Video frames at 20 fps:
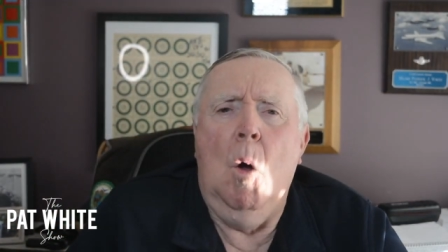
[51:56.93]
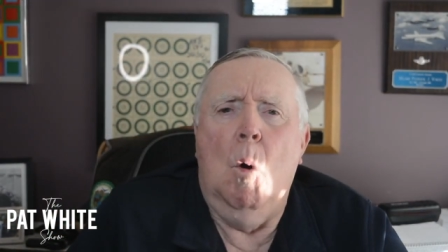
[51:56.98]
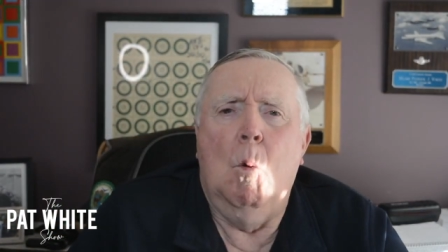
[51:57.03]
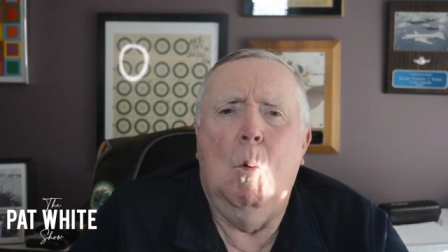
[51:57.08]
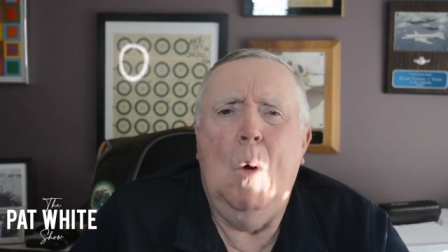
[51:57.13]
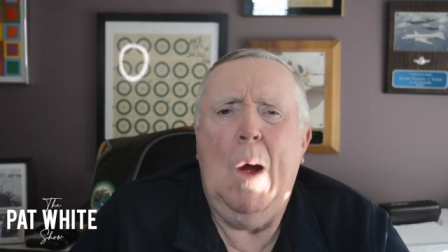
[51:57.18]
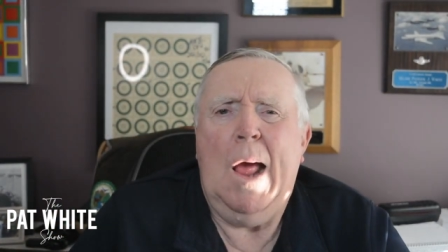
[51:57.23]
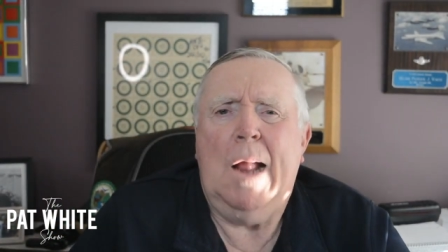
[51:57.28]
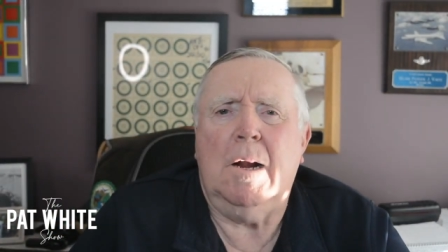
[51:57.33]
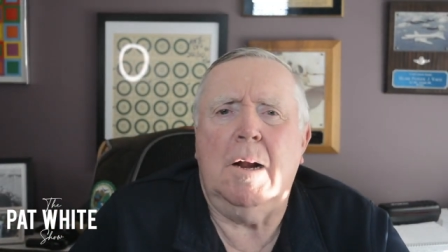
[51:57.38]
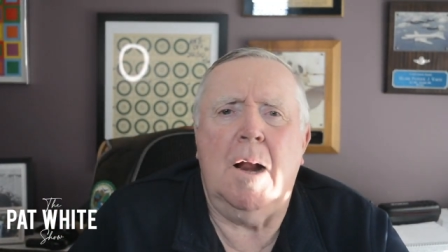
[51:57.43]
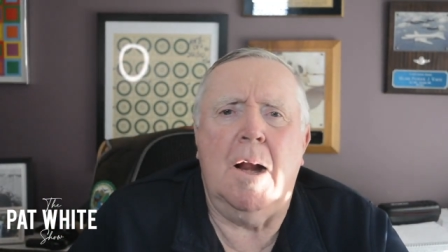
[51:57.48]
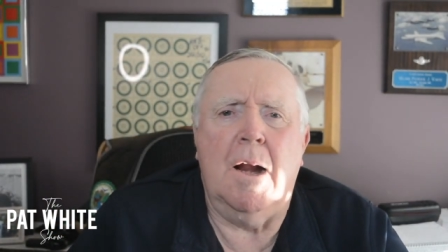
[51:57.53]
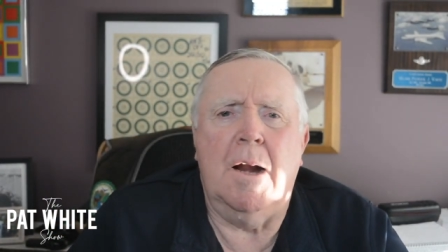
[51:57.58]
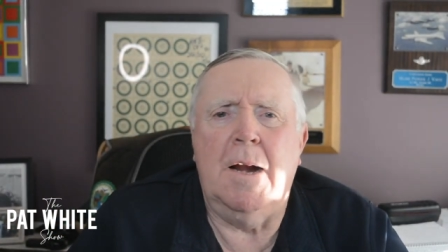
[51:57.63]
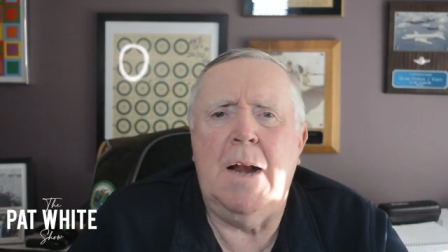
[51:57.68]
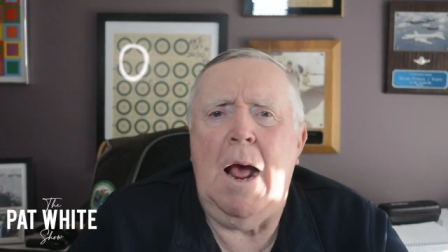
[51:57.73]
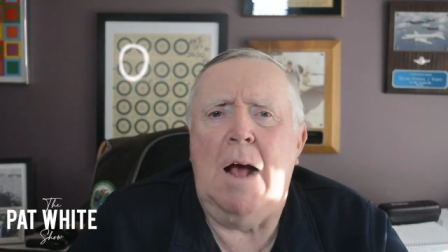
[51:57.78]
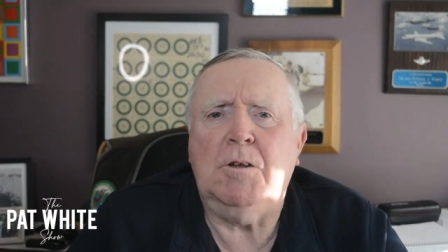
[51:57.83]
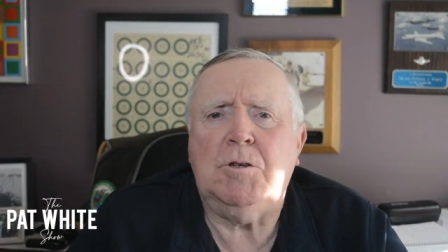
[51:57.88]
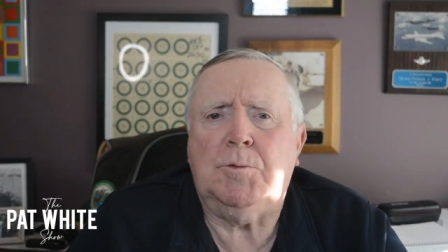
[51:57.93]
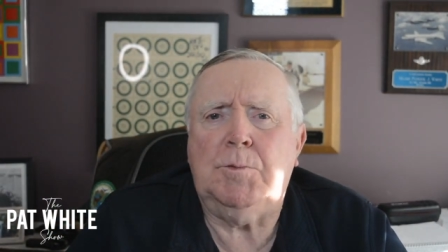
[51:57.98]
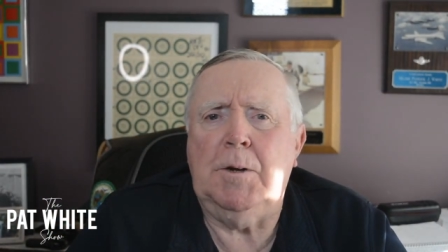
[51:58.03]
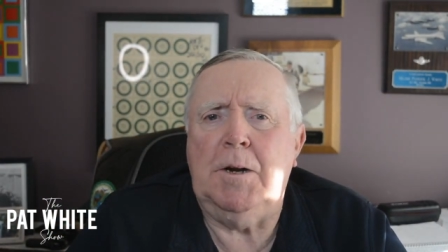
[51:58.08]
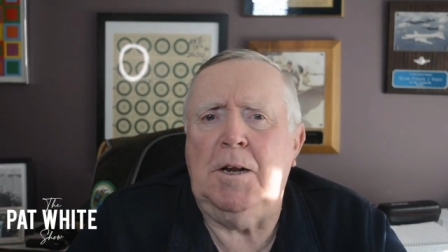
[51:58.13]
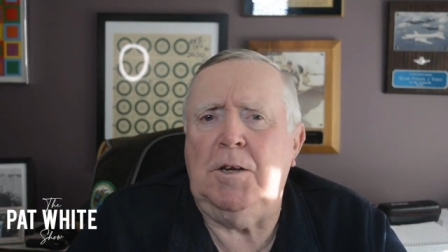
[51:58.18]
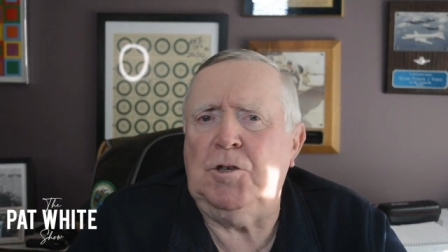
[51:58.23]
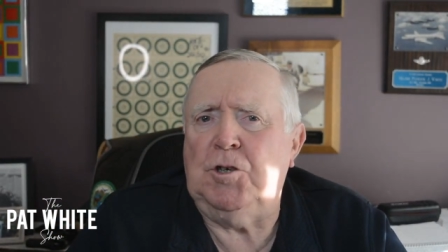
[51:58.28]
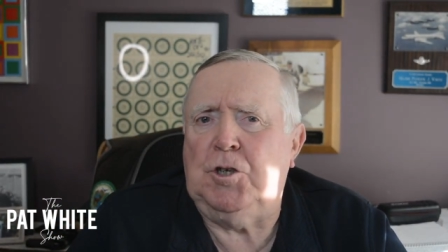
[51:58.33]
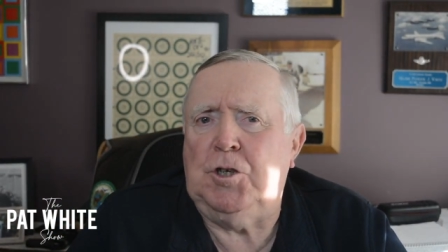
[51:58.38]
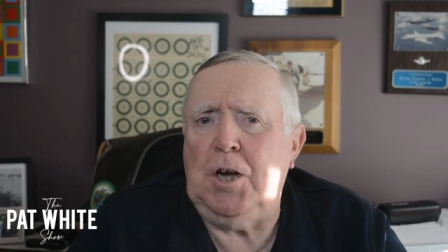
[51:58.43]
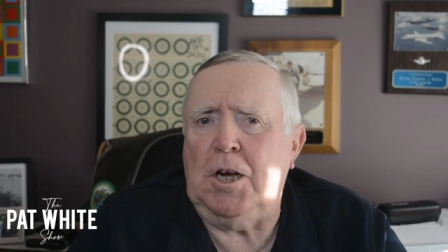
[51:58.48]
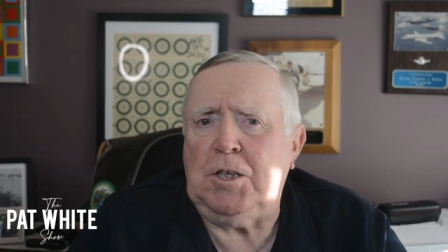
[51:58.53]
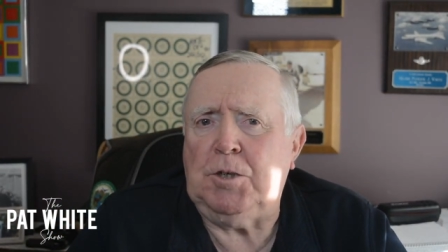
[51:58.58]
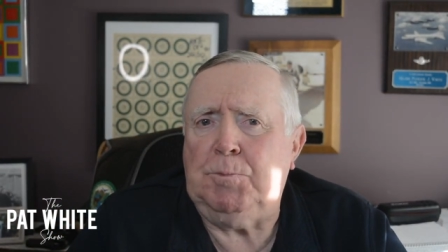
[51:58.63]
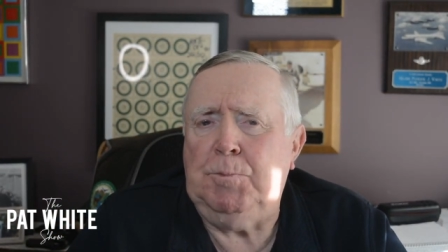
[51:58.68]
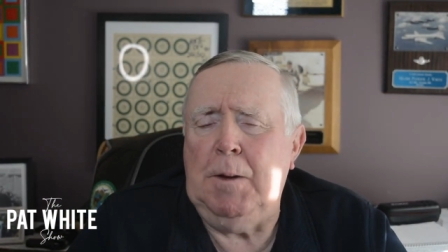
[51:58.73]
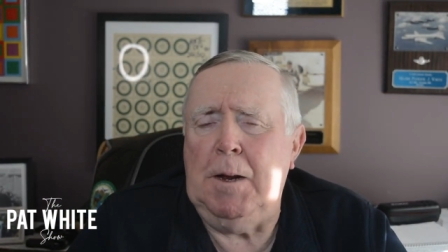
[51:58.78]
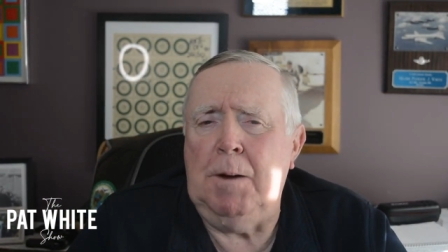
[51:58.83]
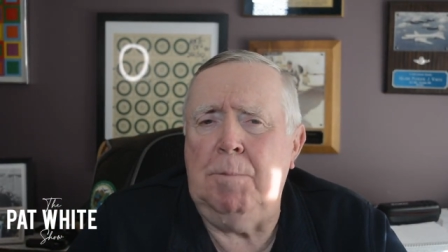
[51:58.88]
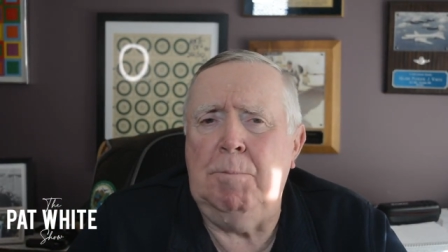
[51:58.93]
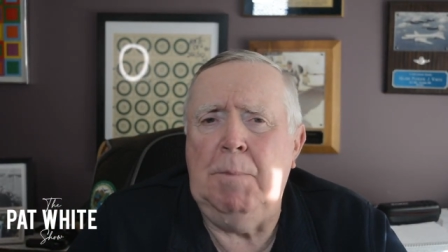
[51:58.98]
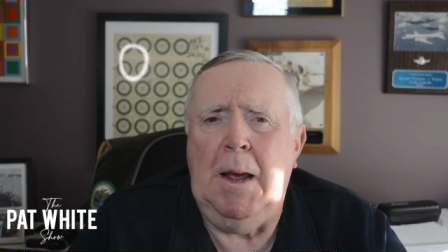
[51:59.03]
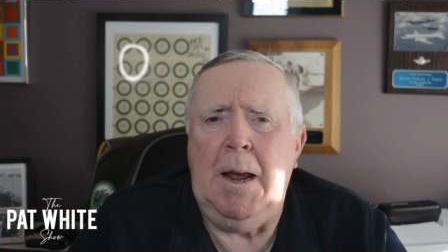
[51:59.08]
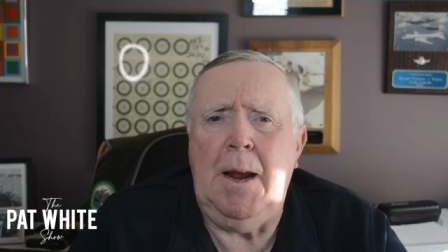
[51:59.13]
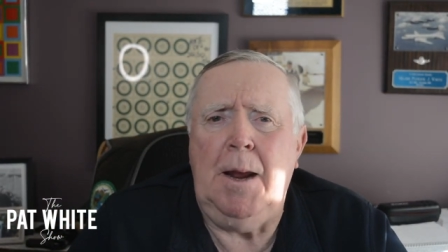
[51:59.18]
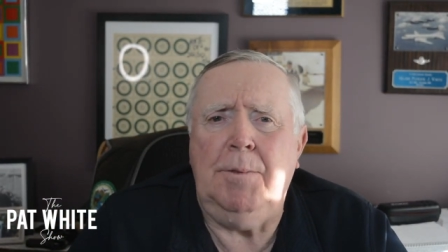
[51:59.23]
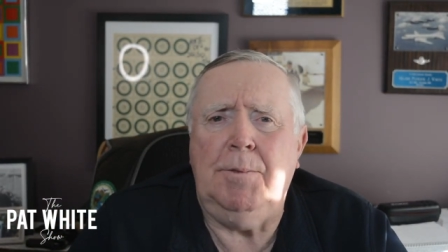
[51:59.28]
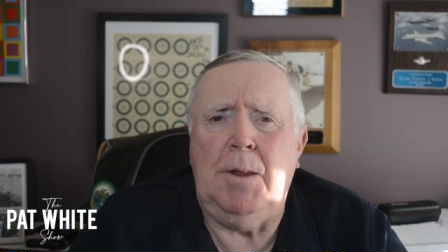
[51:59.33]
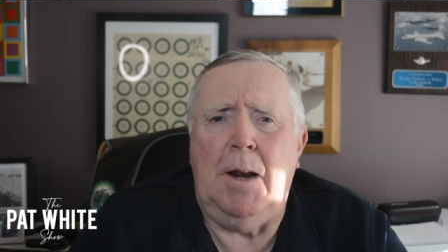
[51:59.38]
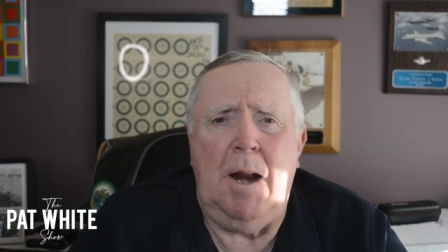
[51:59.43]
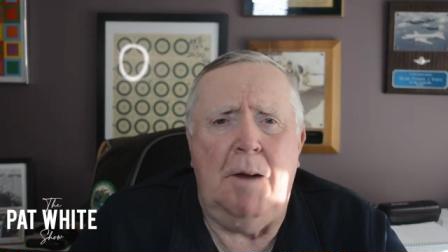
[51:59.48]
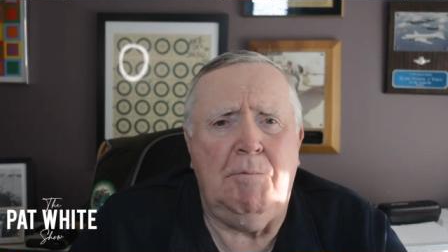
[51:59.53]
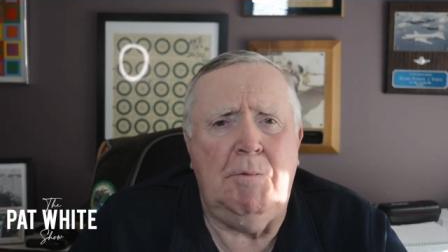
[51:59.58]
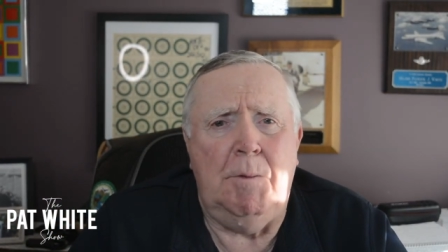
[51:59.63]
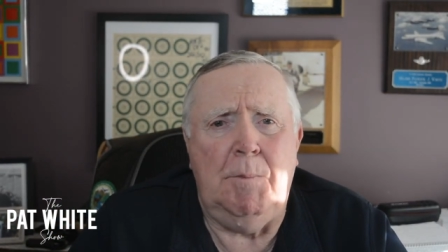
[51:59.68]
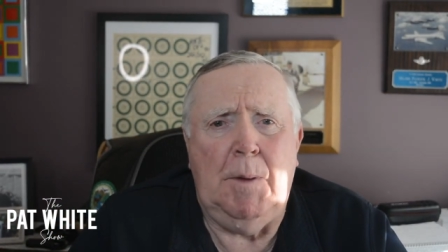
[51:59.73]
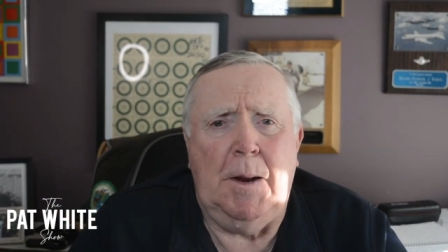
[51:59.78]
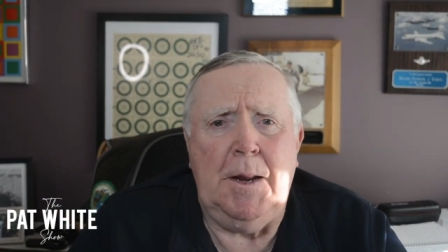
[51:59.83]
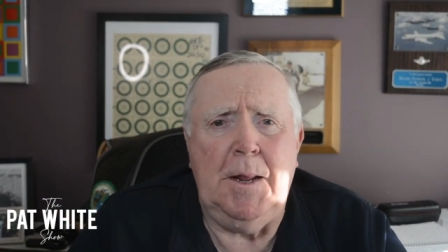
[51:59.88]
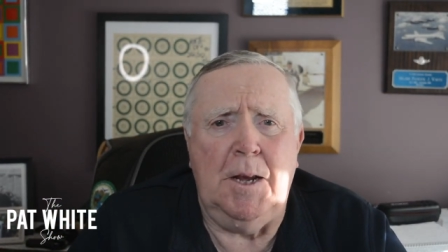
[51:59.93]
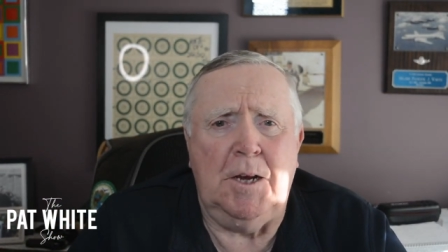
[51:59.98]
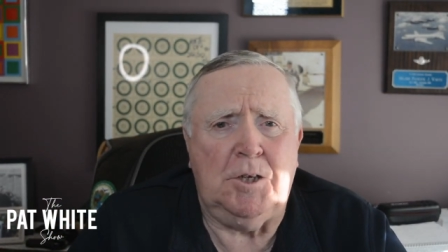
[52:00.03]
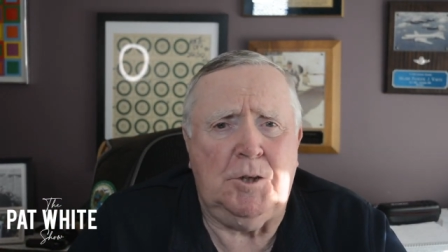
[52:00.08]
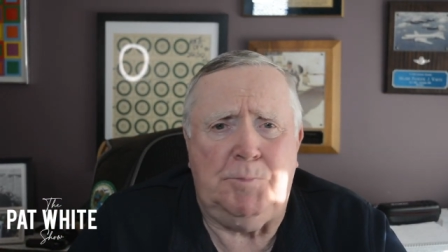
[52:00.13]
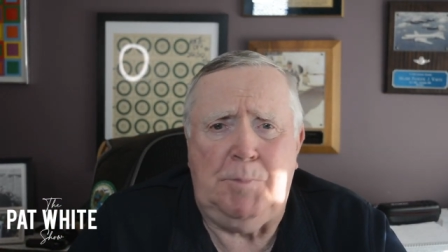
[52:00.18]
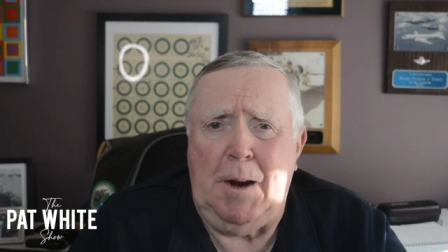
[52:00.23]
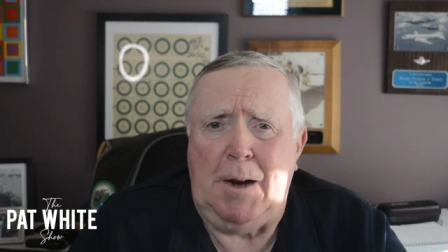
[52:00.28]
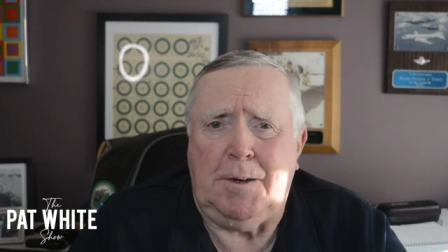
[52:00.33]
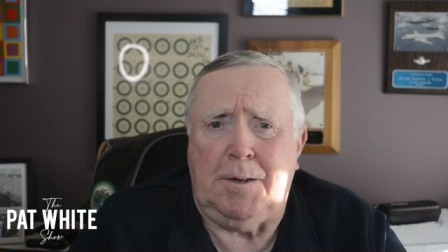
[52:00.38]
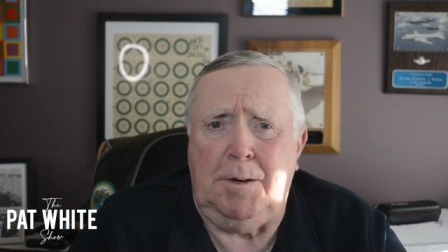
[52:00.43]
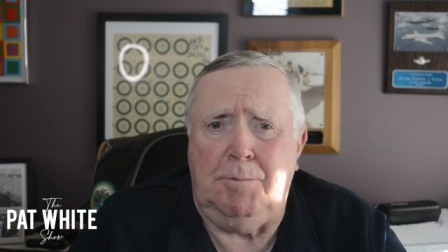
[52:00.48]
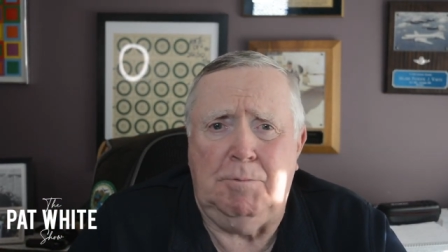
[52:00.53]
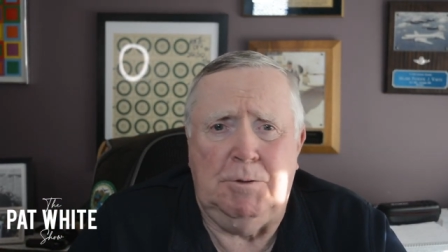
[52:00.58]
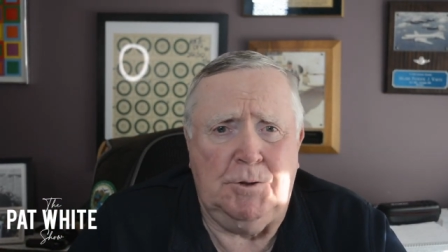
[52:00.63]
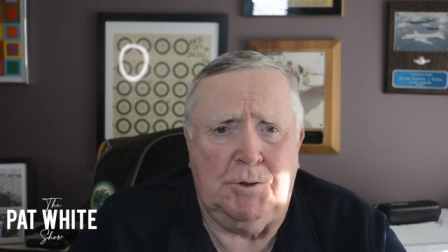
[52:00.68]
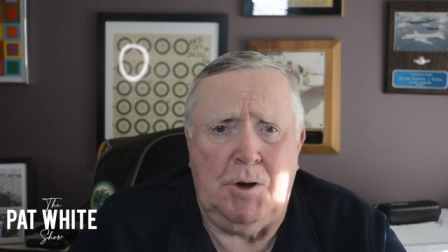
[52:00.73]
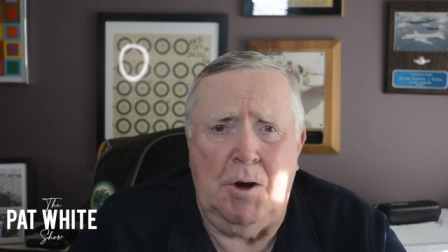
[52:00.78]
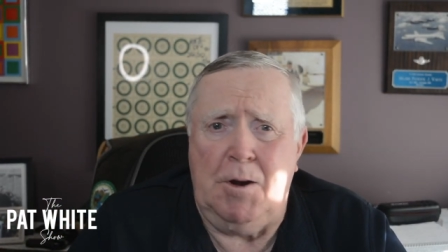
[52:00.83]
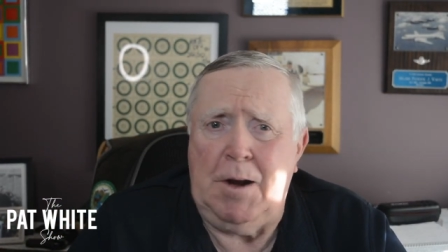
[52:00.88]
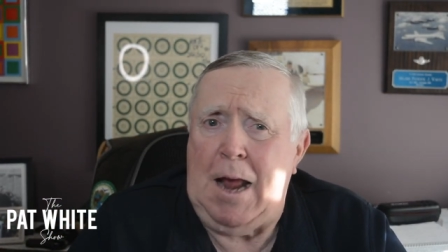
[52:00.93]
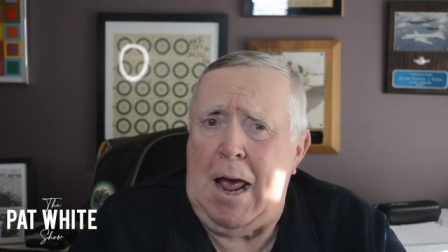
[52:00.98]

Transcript: Well, an announcement has just been made that everybody expected was going to